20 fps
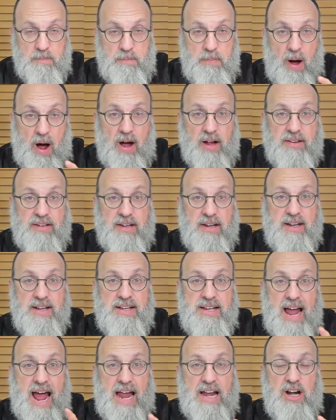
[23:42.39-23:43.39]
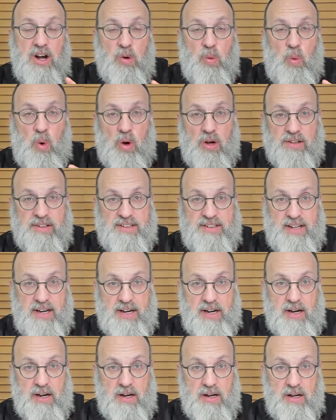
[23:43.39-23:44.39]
But not in a walled city.